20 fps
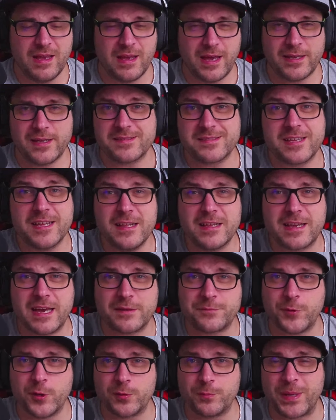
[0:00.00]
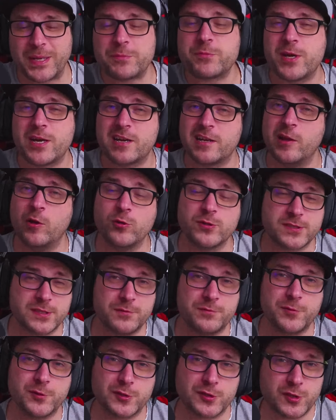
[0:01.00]
and I still got one, but we are
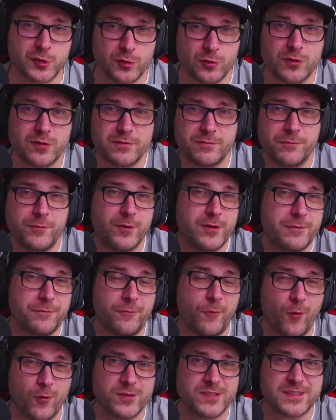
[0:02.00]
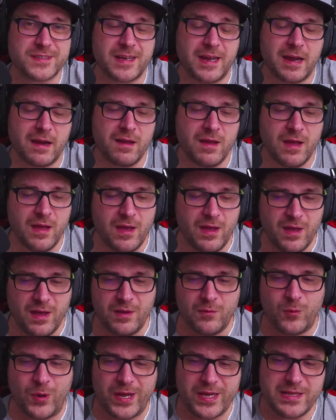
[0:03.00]
closer for sure, 44 star,
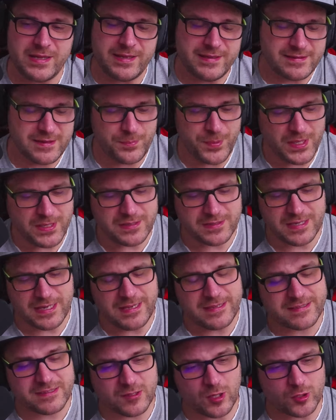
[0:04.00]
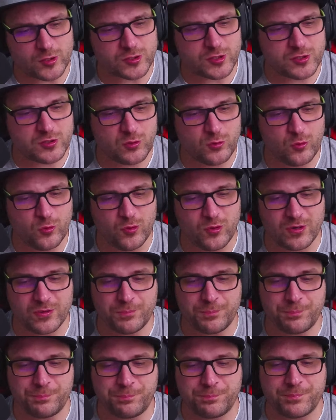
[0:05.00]
while his ability is not too
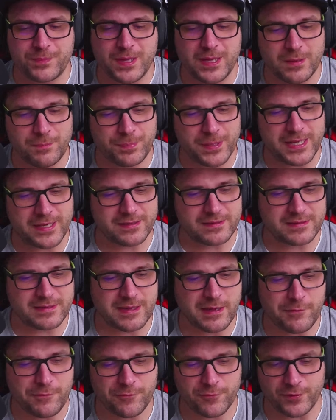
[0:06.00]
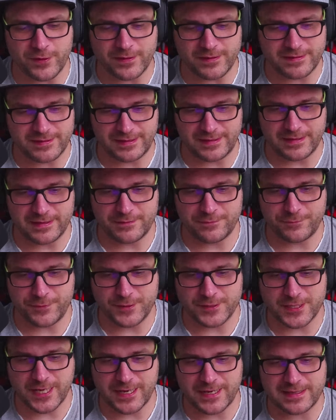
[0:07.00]
a big difference here. If we
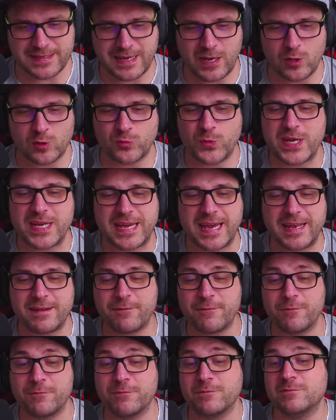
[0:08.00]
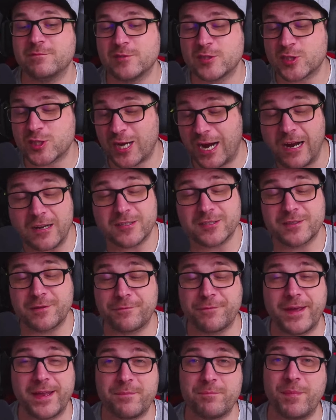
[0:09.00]
check it out, we can charge the
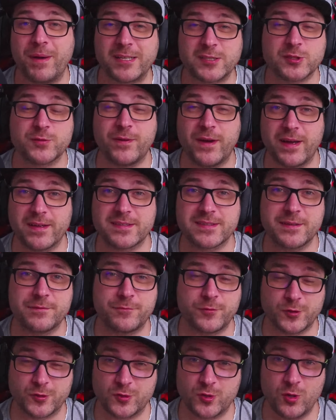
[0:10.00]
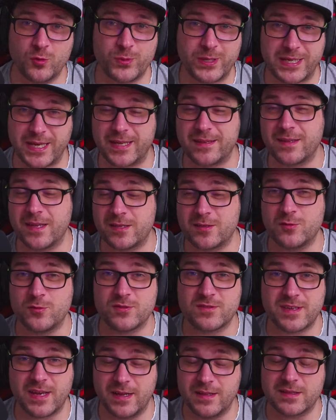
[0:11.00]
fan much faster for sure. We can then
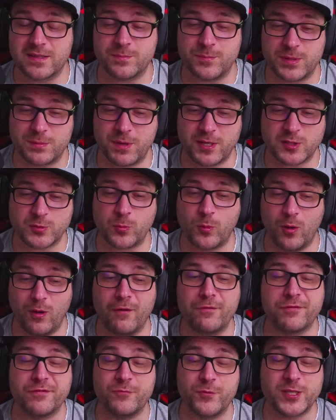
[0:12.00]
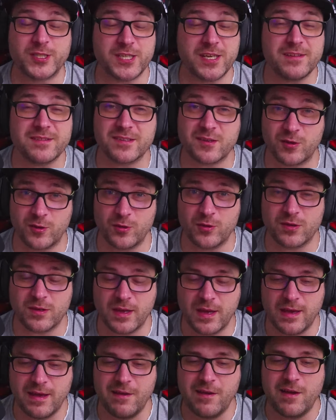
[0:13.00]
use the ultimate much more often, which is good,
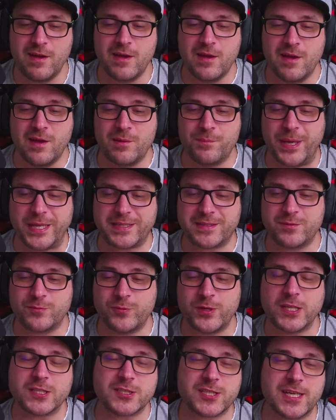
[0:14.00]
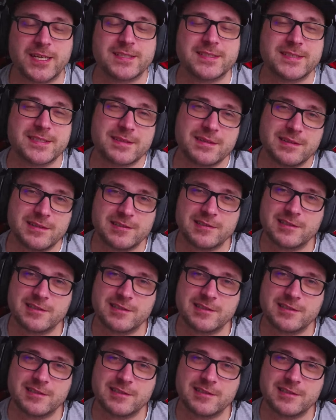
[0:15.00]
but we are just